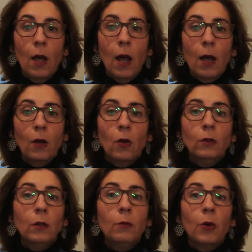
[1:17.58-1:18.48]
and
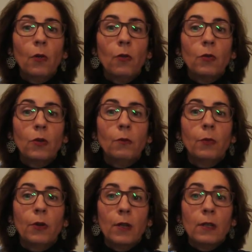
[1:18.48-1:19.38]
content production
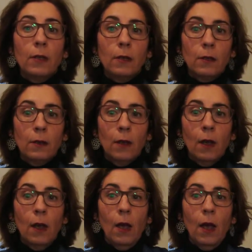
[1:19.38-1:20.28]
processes,
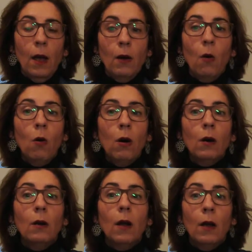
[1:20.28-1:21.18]
and, or,
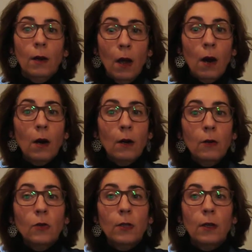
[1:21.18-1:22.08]
and are
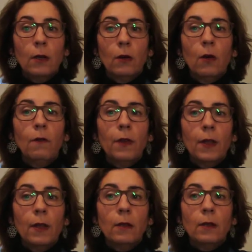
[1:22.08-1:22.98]
losing
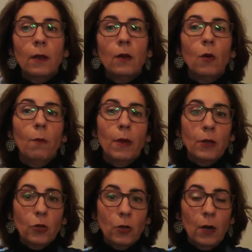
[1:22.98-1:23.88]
confidence in
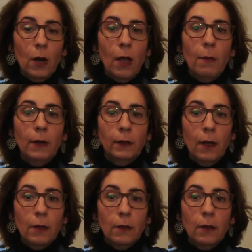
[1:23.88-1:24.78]
conventional
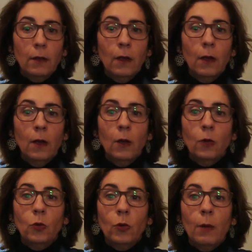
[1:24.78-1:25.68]
advertising
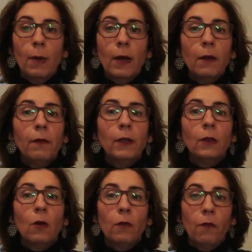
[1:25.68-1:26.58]
to the benefit
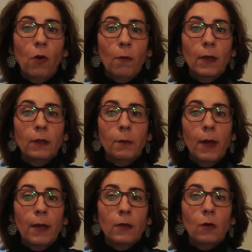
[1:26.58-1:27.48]
of format
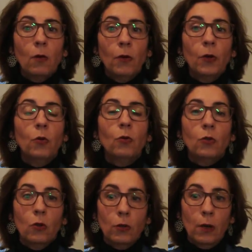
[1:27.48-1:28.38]
based on new
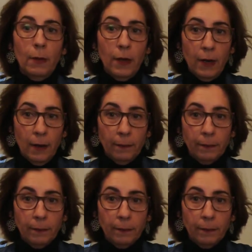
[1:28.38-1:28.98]
social media.